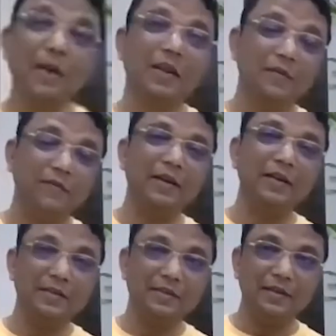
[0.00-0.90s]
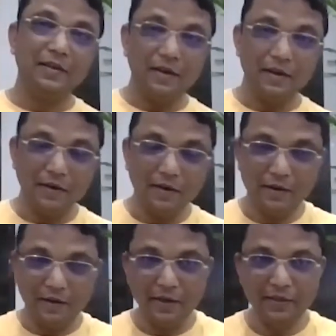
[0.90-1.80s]
in fact,
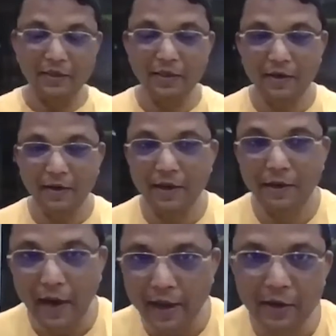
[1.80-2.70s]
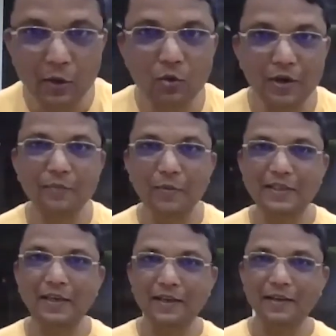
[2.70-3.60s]
it doesn't really tire you. It
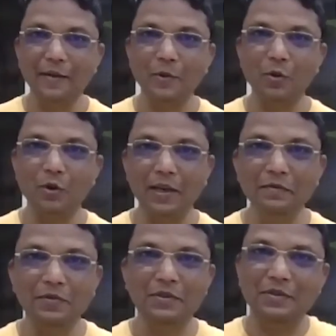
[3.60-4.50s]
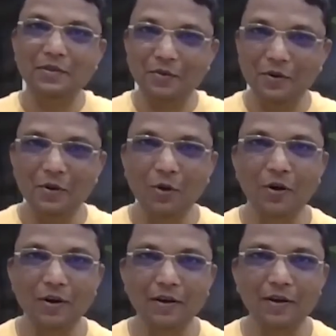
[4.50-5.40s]
basically you relieves your
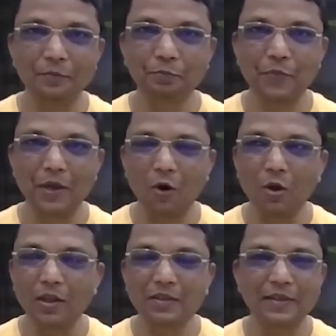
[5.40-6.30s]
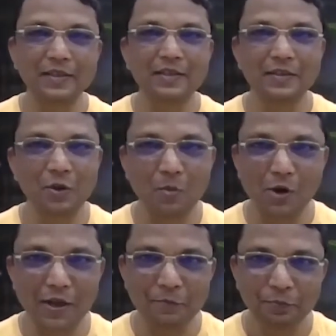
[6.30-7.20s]
all the stresses in your
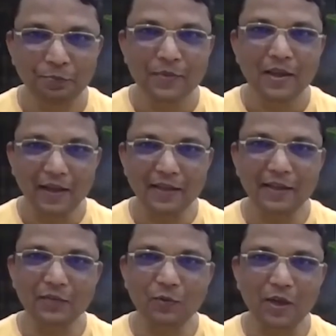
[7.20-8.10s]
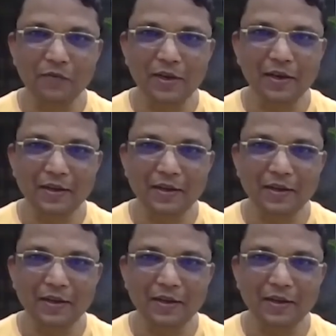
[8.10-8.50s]
body. I think that's what I feel.